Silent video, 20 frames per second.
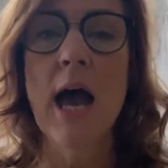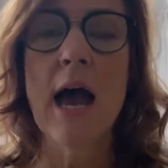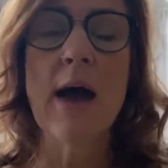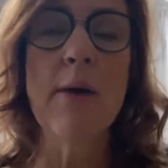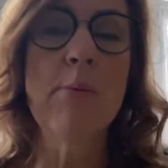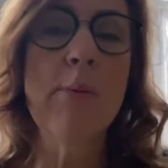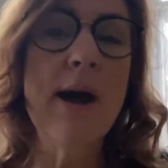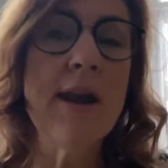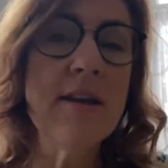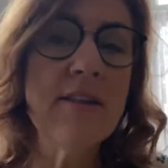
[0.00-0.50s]

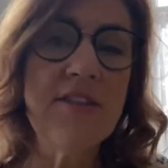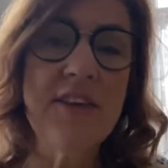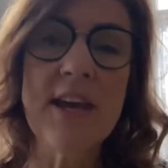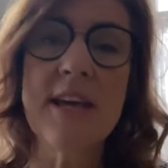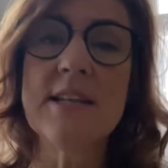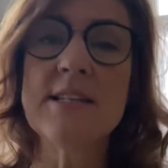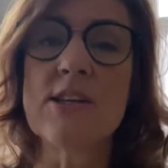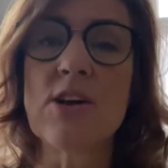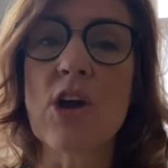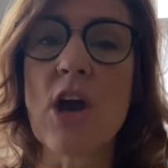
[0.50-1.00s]
And when
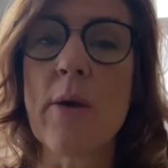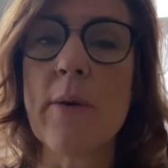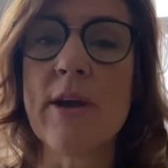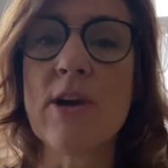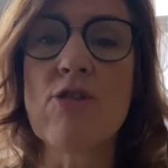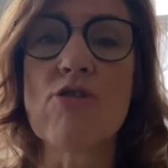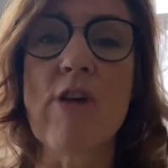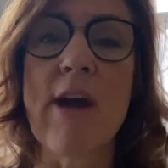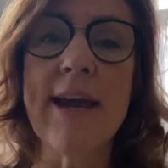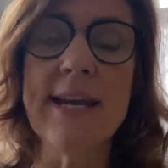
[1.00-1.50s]
things are
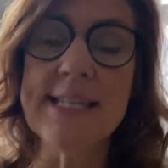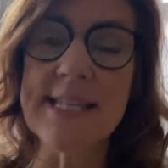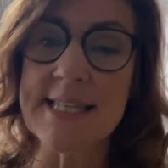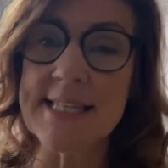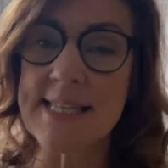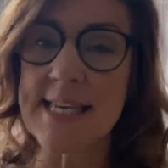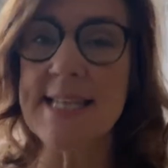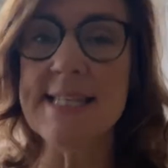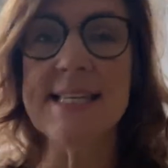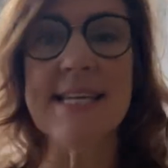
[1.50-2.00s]
going great,
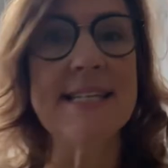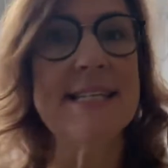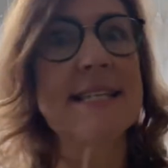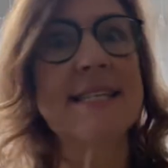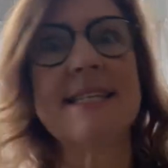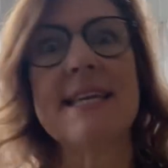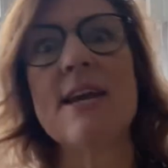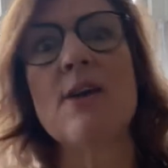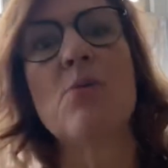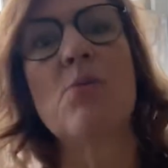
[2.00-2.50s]
it's easy to
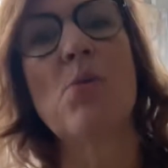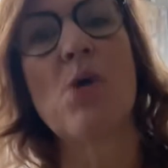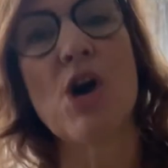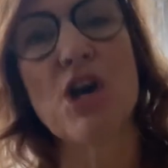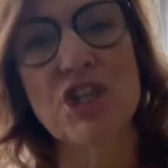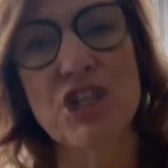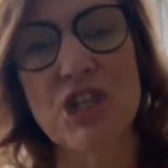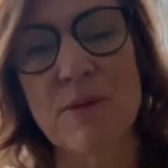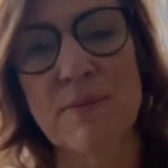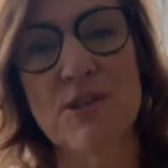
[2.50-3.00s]
sing
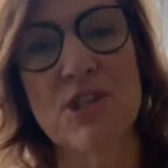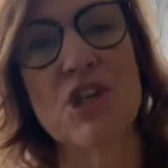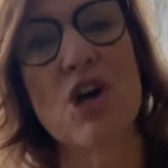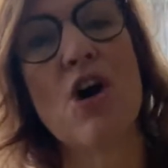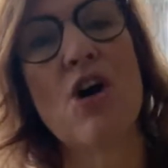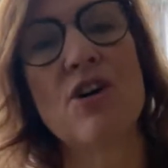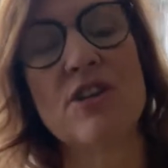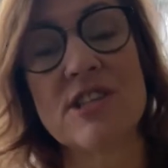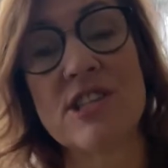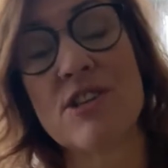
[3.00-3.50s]
worship
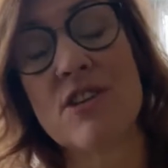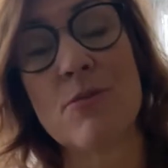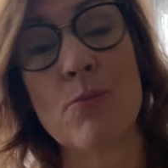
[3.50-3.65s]
songs.